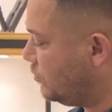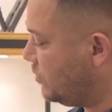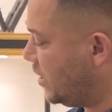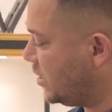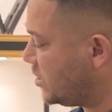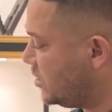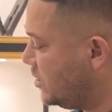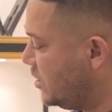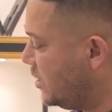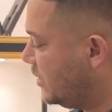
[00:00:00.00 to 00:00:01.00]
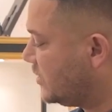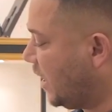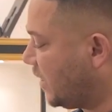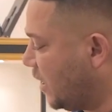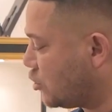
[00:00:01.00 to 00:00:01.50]
5. It
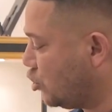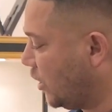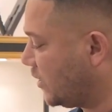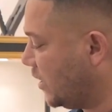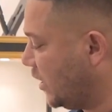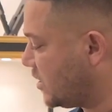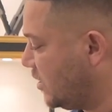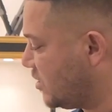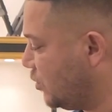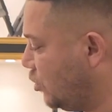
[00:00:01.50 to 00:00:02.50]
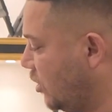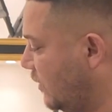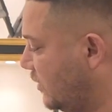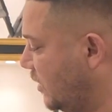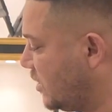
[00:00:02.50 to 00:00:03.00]
asks if we moved to the final line
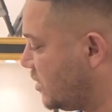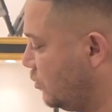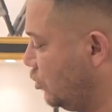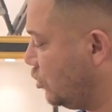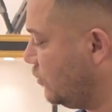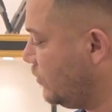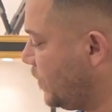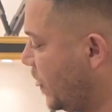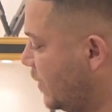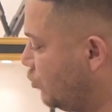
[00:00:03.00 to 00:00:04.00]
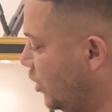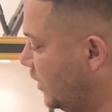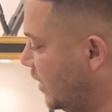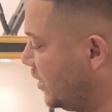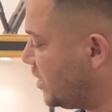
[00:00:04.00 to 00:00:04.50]
this time. I'm confirming it
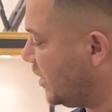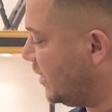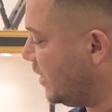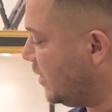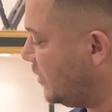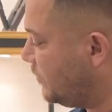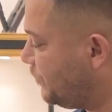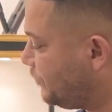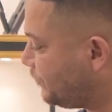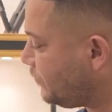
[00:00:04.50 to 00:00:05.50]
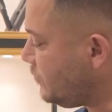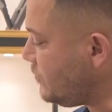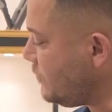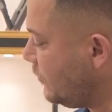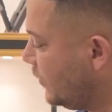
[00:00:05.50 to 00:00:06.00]
again. I'm entering 5 by 5
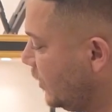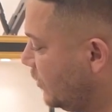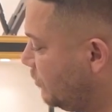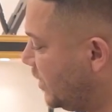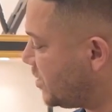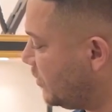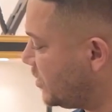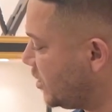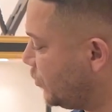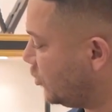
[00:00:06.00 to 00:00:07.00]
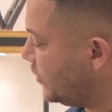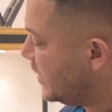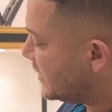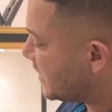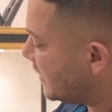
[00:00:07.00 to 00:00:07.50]
in the same way.
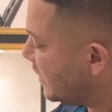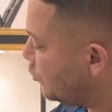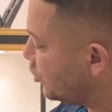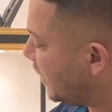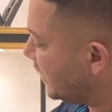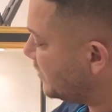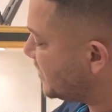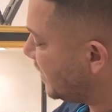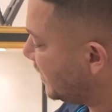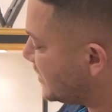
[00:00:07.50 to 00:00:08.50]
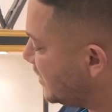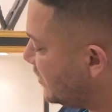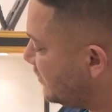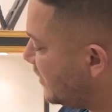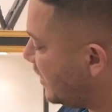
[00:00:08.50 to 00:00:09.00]
It already shows the
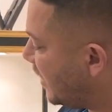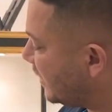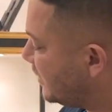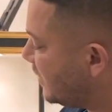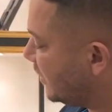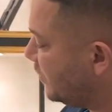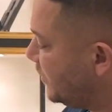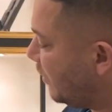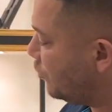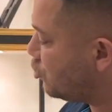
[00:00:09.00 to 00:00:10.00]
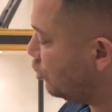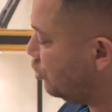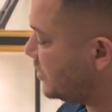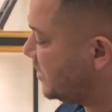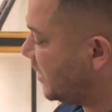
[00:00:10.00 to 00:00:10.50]
number of steps and the
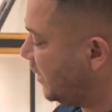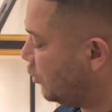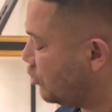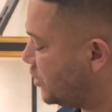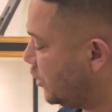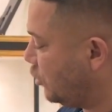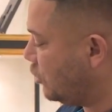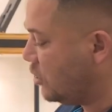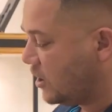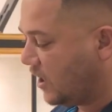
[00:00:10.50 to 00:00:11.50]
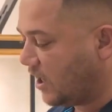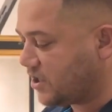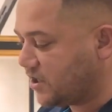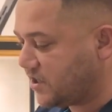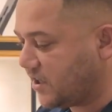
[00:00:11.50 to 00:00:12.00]
order in which you've taken them.
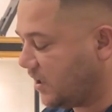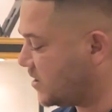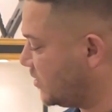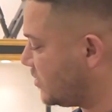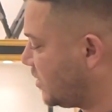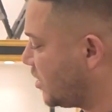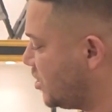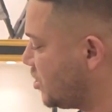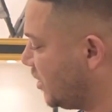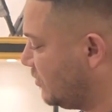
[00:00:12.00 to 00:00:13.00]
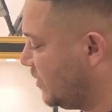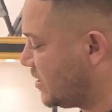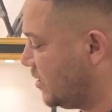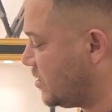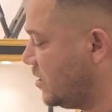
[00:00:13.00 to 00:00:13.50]
You can clearly see here
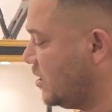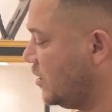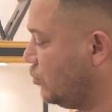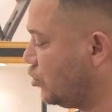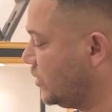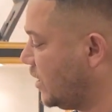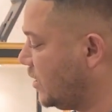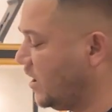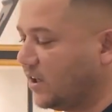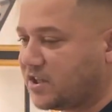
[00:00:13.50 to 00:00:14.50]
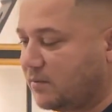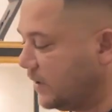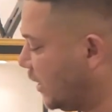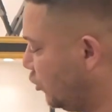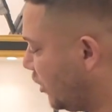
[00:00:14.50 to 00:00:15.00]
which row you're on and which
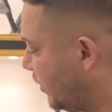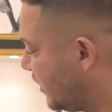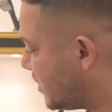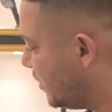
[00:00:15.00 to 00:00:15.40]
step you're at.